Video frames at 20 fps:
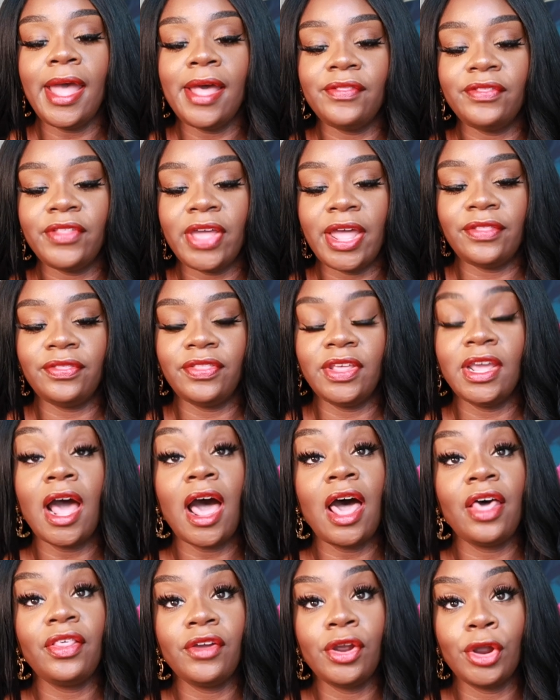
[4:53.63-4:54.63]
And then the
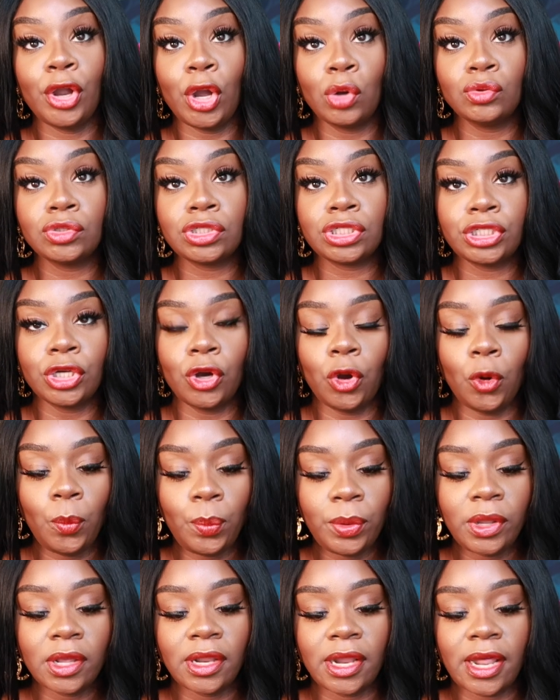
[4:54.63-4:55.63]
other
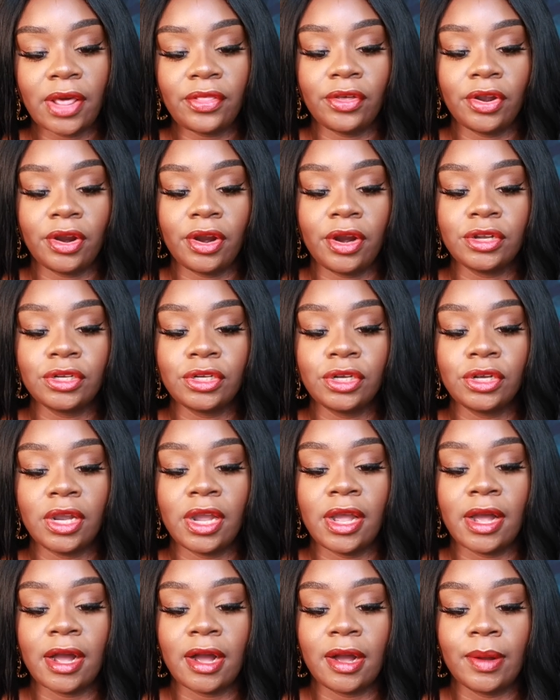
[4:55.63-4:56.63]
Coachtopia leather
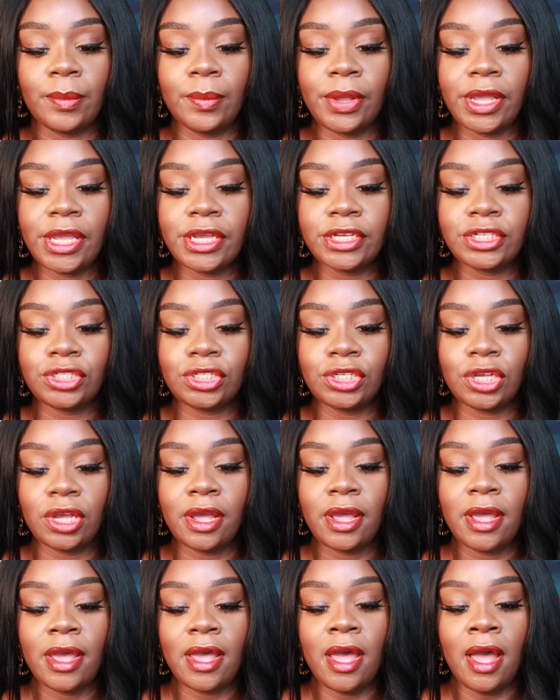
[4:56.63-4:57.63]
um, is
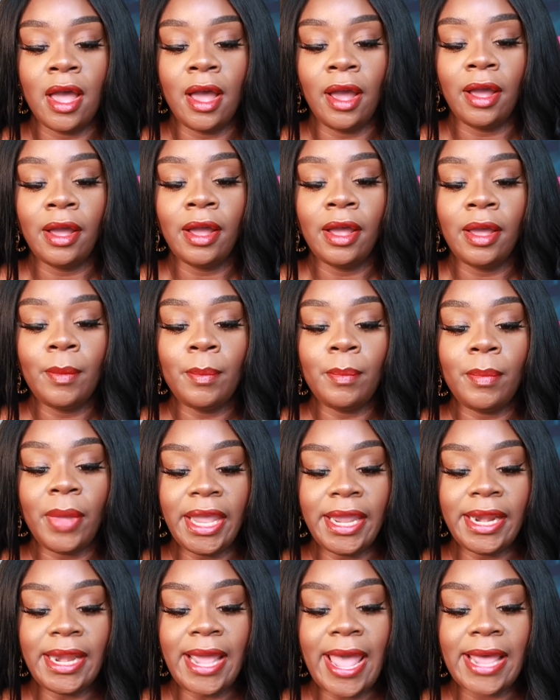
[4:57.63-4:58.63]

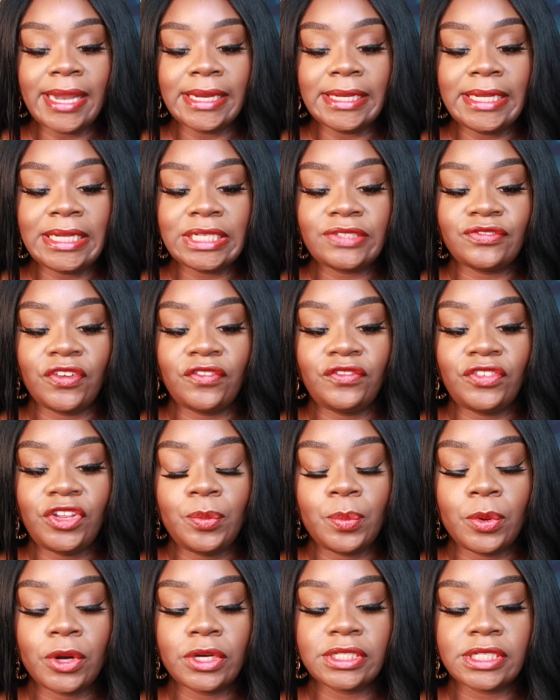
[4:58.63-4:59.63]
made at least
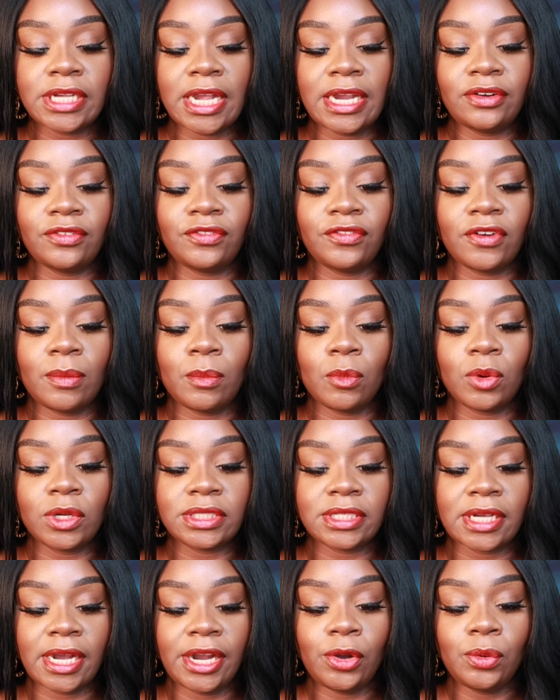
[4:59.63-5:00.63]
50% from
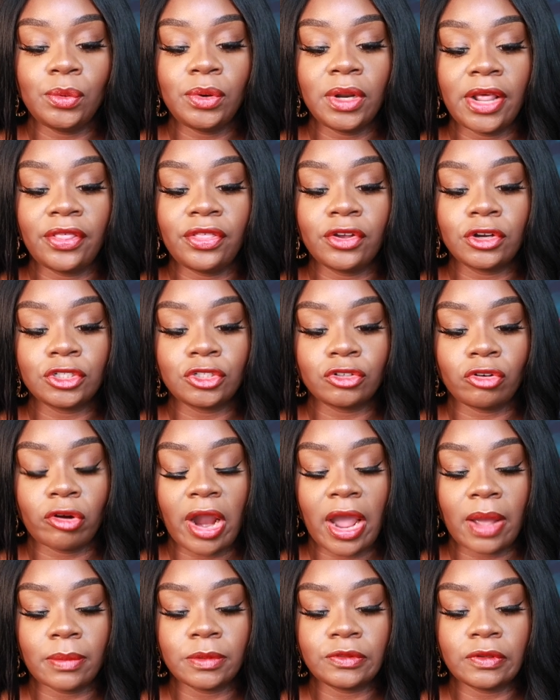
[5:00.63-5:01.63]
recycled leather
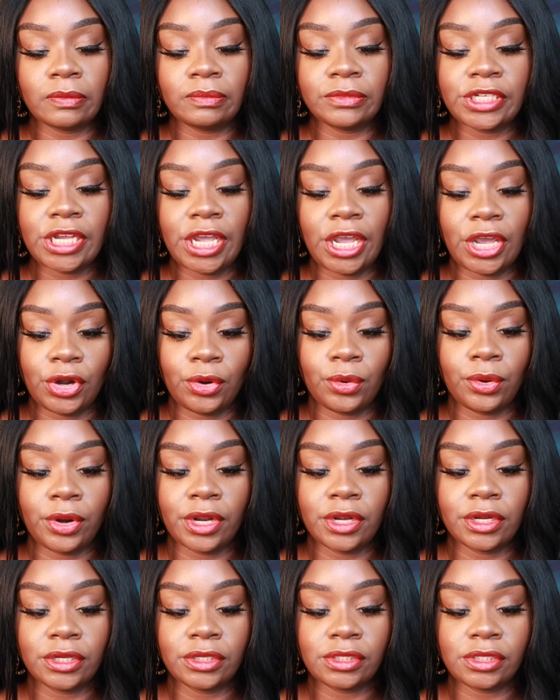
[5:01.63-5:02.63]
scraps from
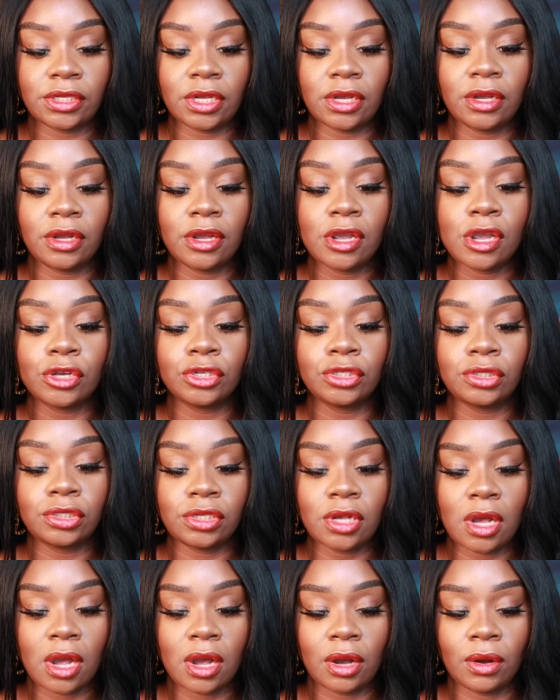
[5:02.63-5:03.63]
tanneries.
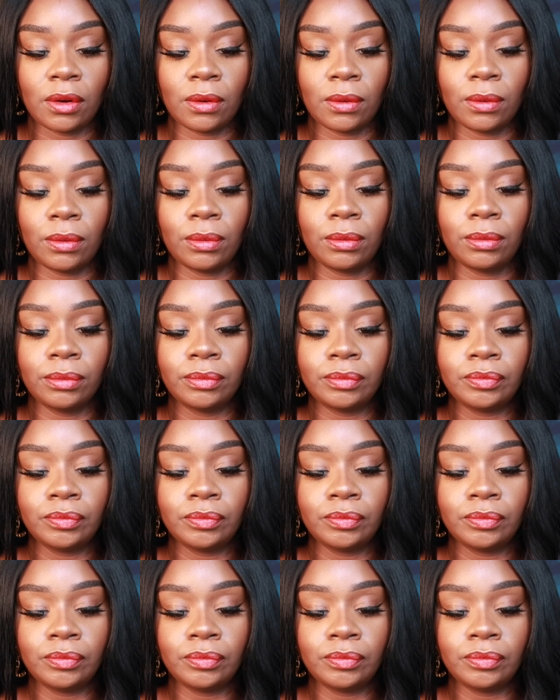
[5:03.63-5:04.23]
So